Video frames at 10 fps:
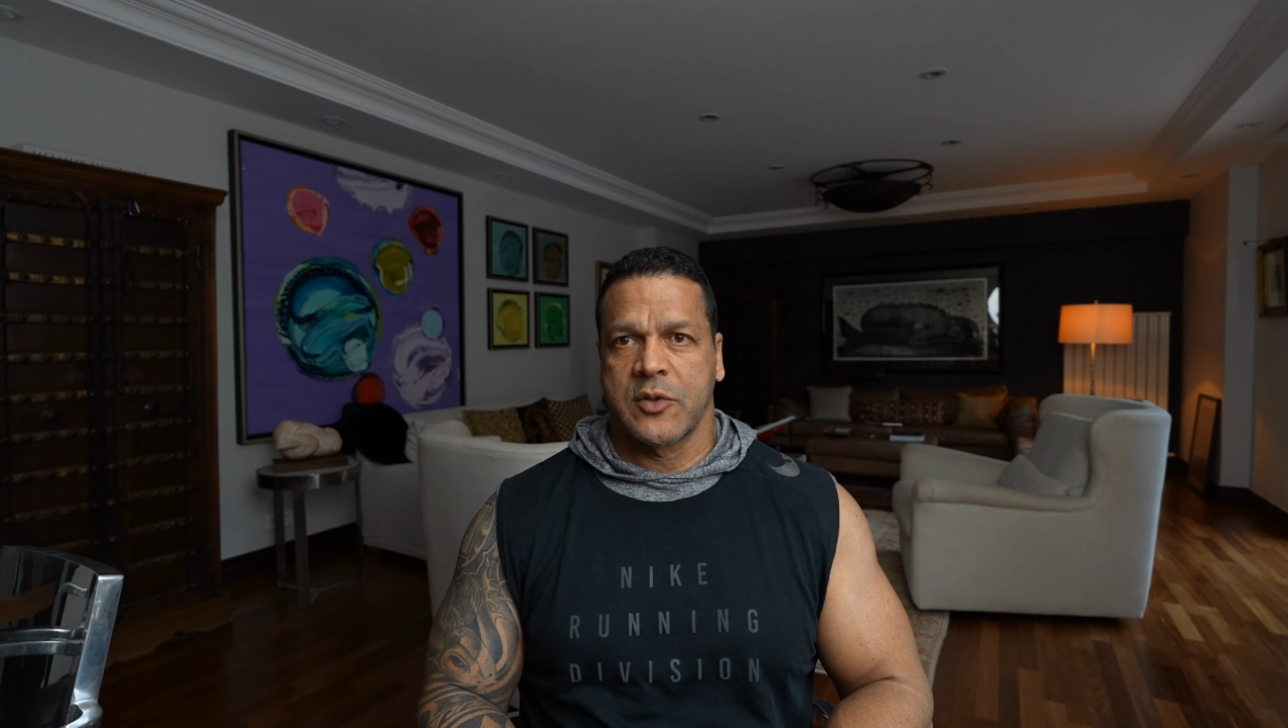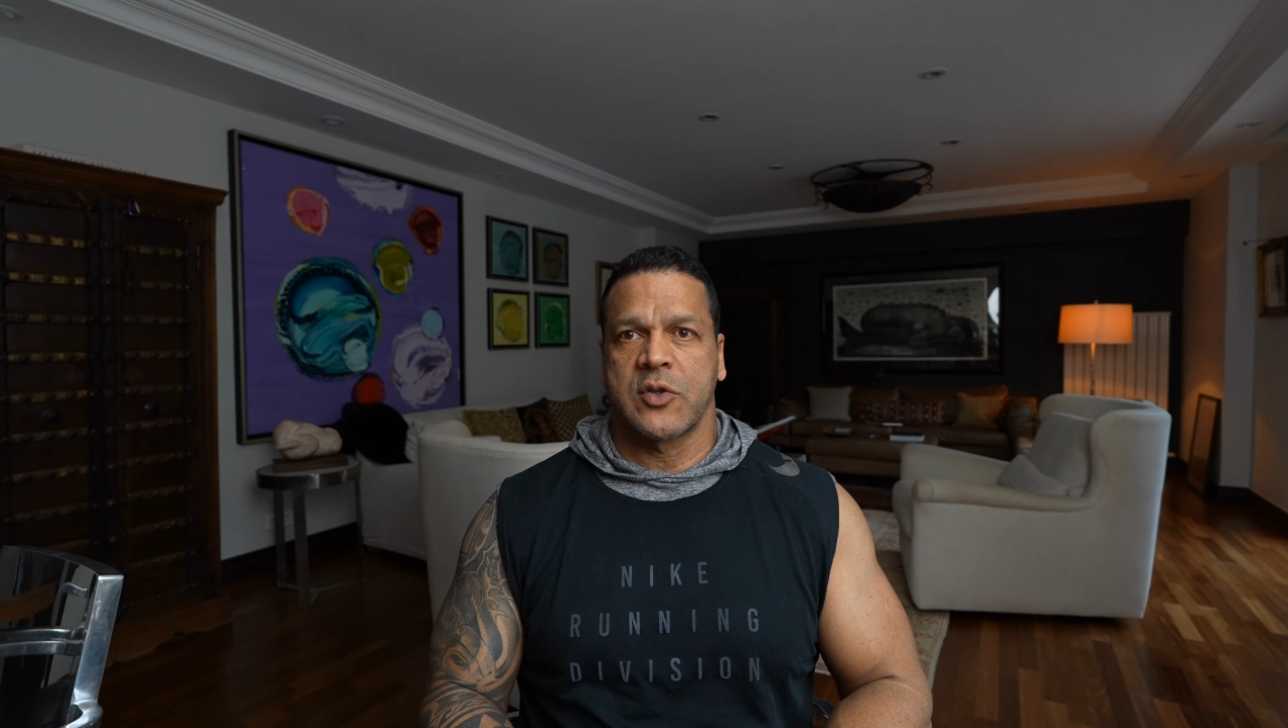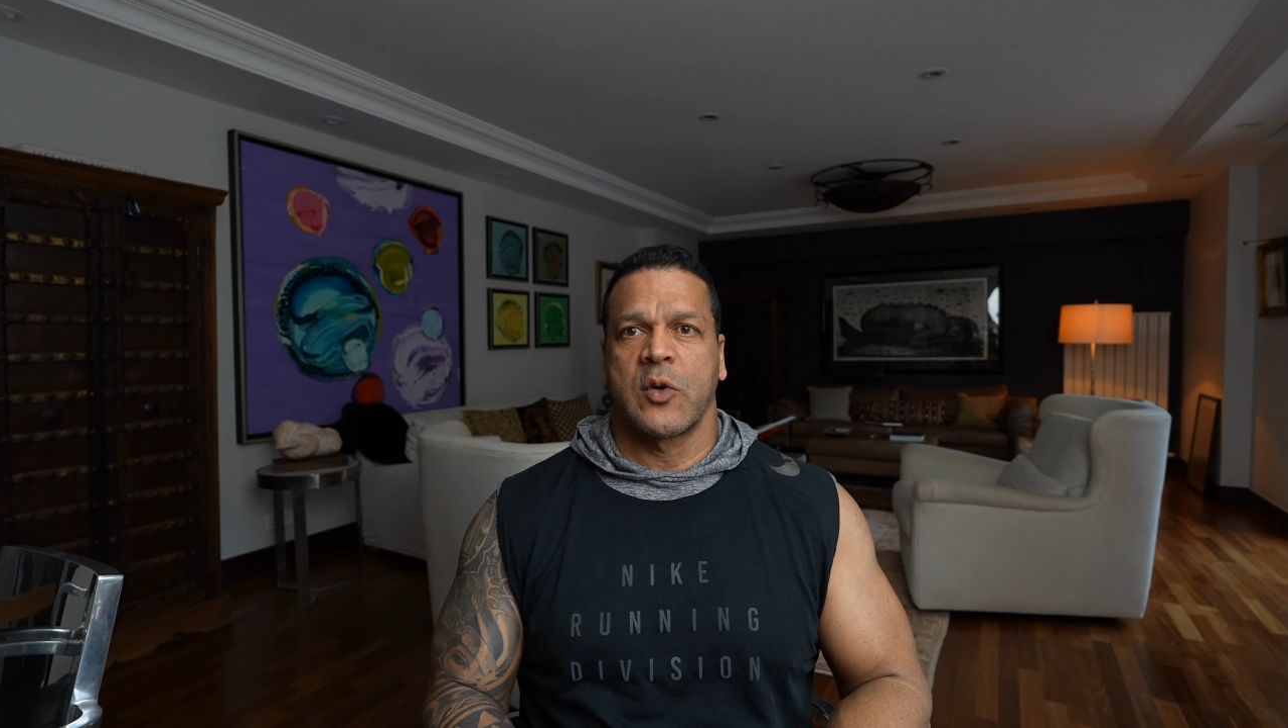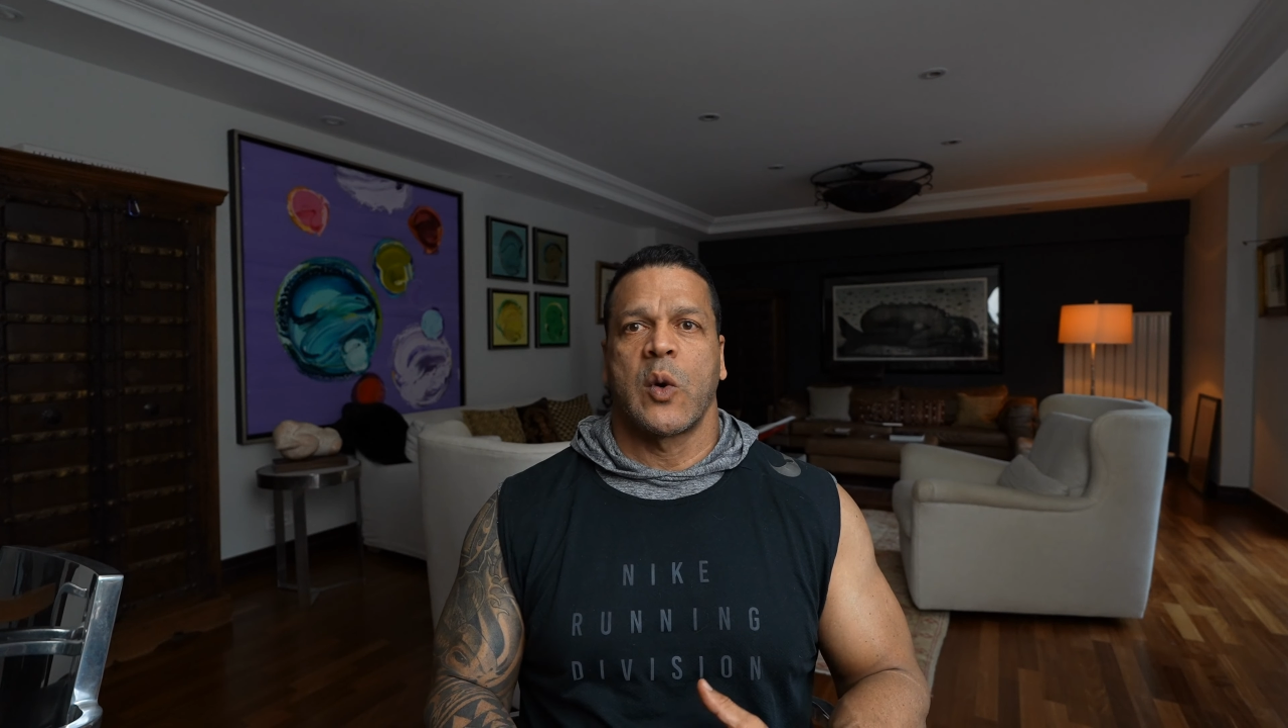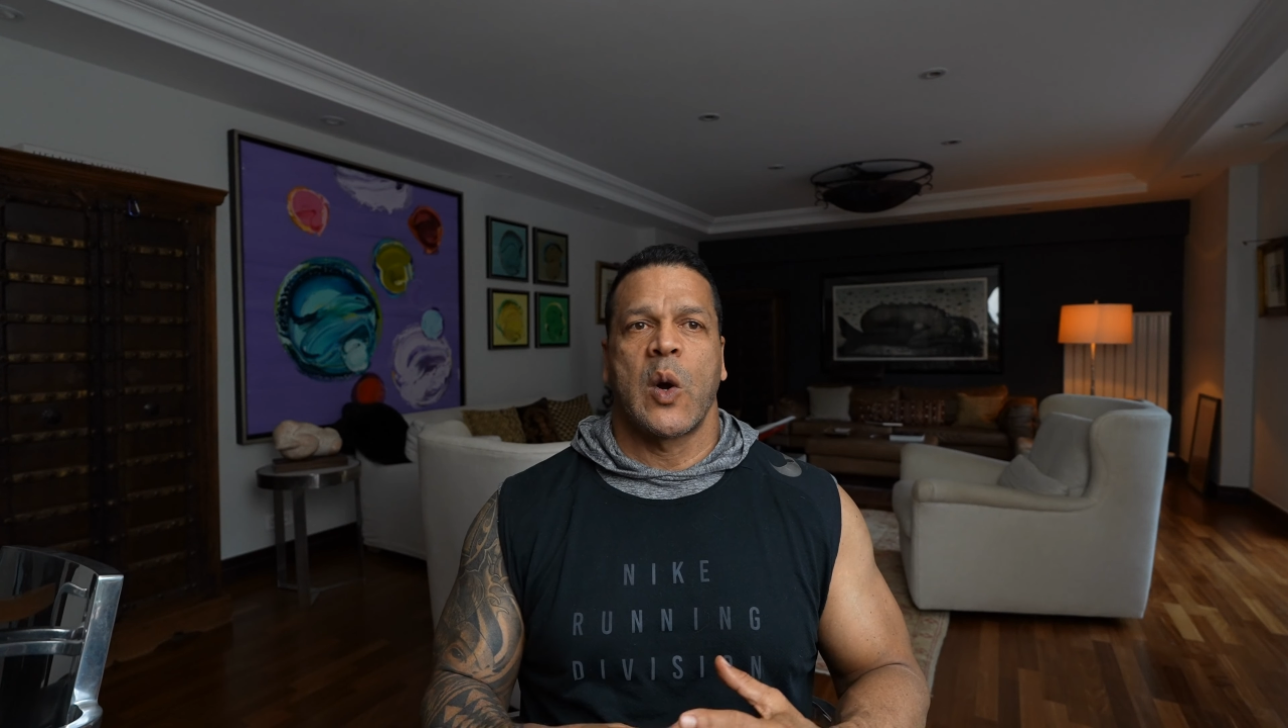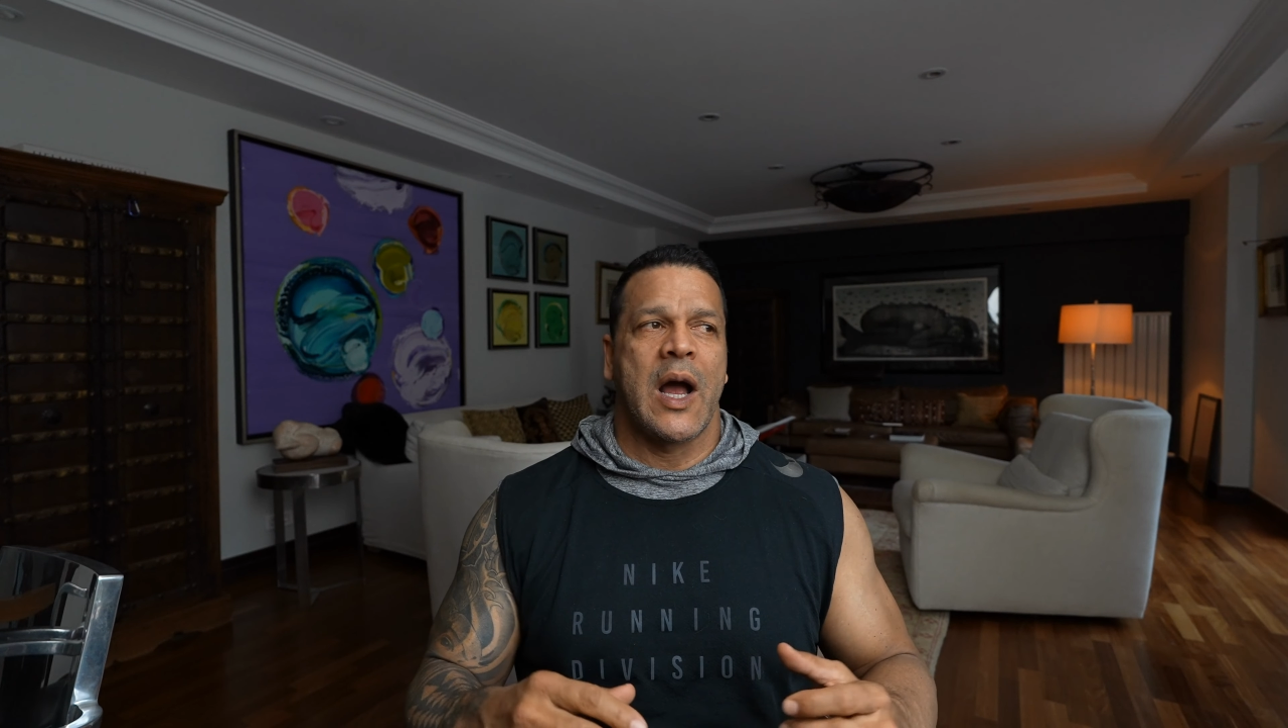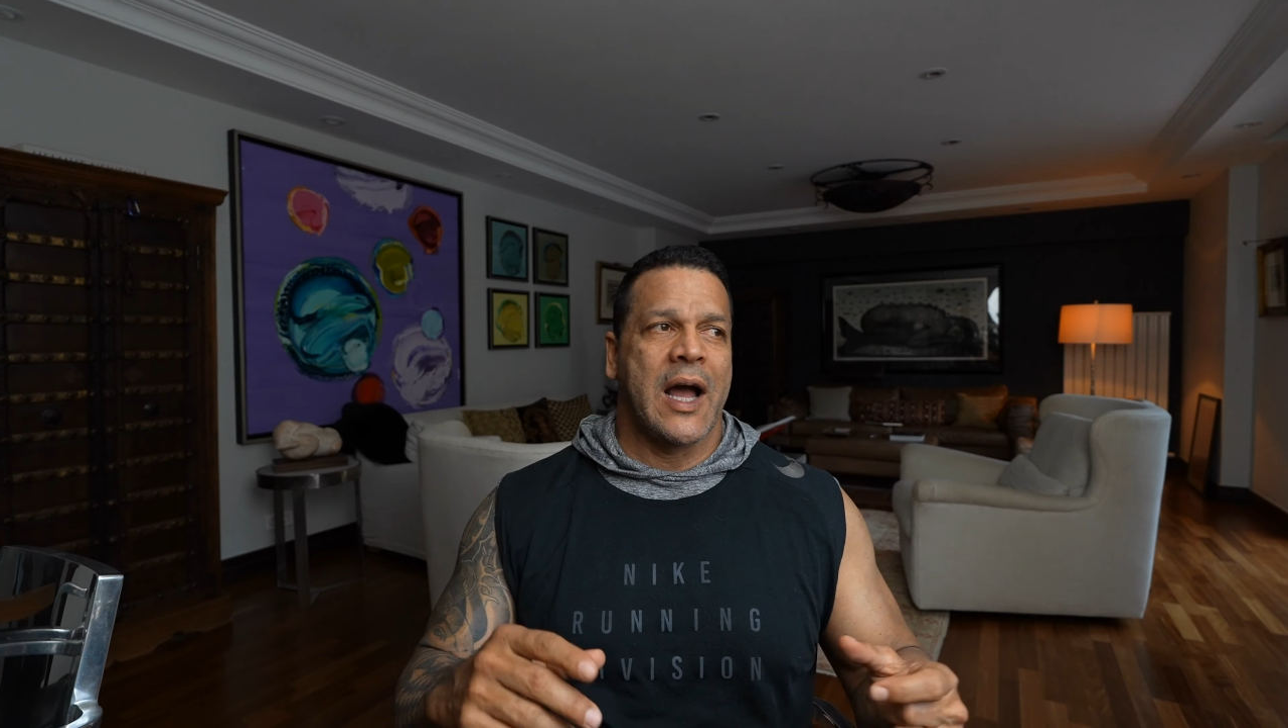So